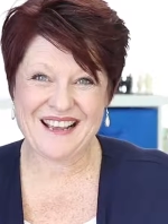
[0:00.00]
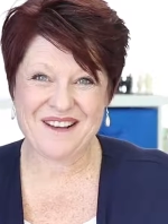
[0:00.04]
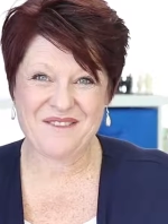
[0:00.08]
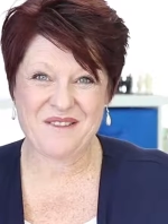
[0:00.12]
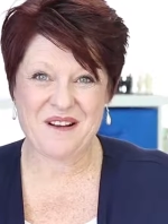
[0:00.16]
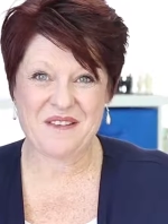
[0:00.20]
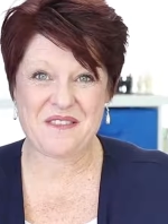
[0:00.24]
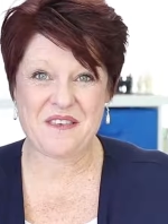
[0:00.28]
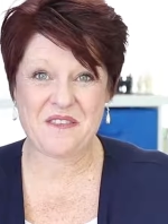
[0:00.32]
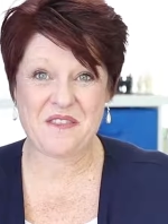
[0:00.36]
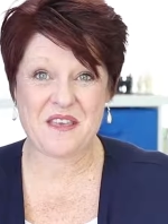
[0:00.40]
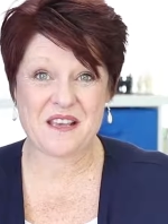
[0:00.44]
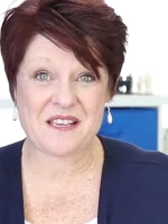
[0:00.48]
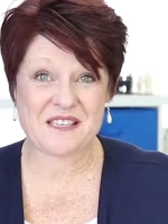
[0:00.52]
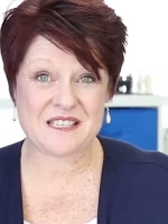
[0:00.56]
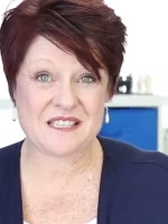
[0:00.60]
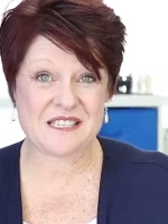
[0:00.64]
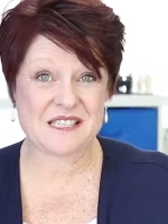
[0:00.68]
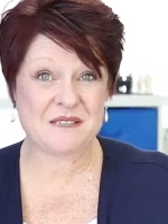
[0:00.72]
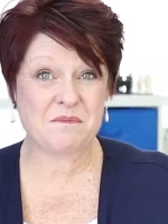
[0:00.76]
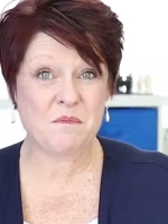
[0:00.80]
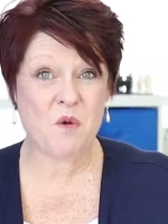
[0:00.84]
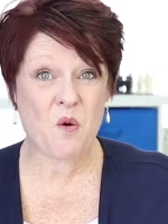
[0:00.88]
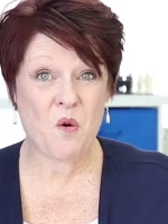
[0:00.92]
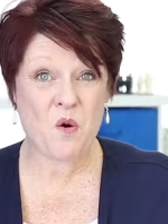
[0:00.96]
whether they're
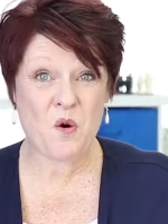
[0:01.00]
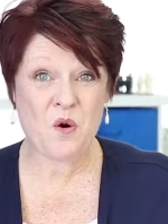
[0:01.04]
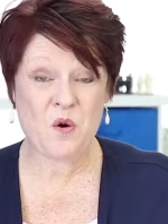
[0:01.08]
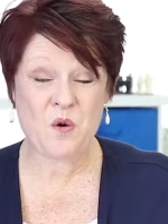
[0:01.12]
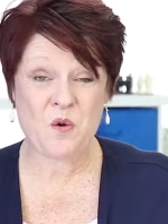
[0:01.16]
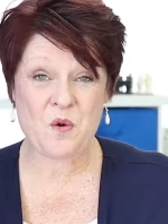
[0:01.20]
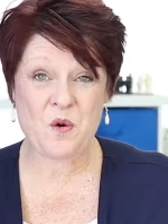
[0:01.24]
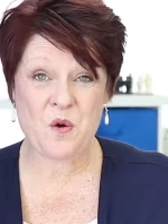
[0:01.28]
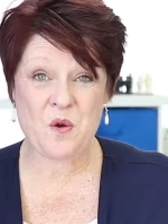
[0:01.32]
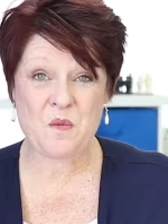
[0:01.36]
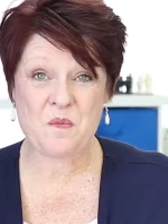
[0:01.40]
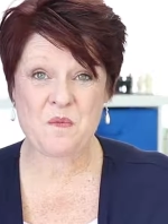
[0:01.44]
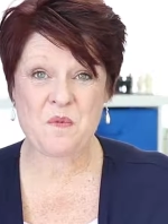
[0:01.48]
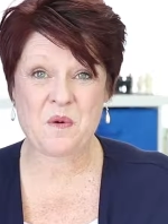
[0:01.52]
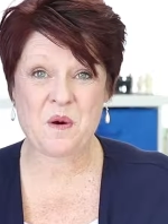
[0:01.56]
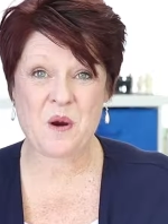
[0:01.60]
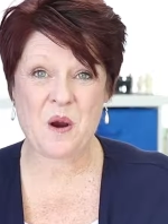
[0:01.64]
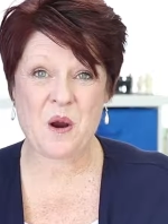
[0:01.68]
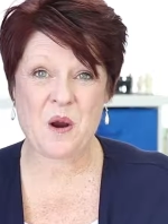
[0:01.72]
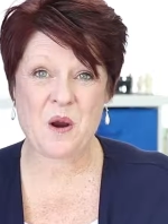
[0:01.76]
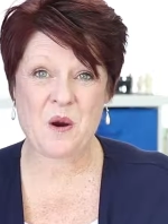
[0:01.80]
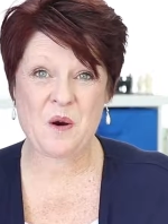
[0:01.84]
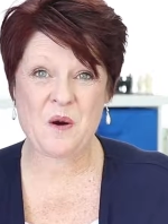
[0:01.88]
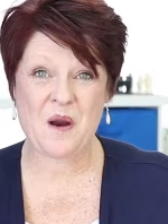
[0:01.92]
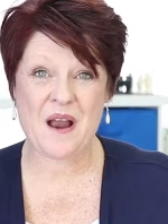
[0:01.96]
small group
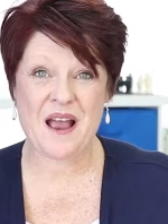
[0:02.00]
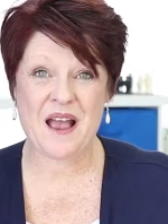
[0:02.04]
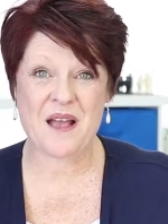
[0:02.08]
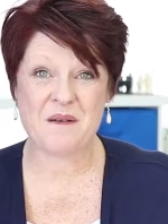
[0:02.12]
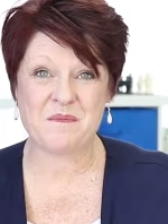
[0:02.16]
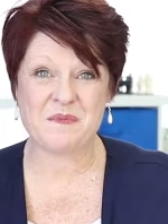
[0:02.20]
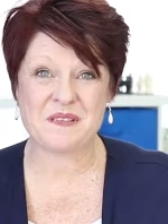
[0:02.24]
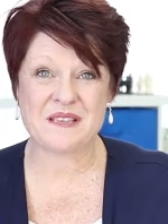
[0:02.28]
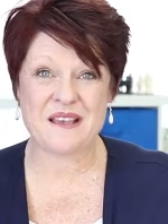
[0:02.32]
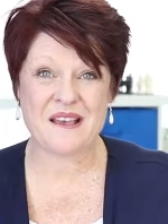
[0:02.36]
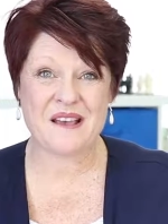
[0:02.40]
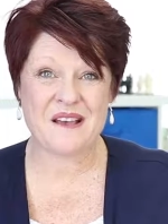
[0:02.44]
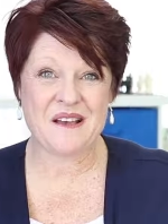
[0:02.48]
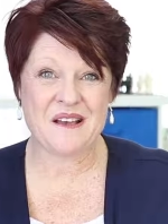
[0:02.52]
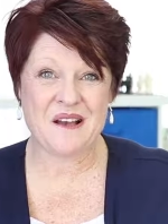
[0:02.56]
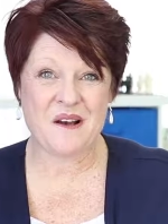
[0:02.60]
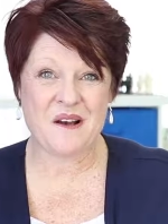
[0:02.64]
programs,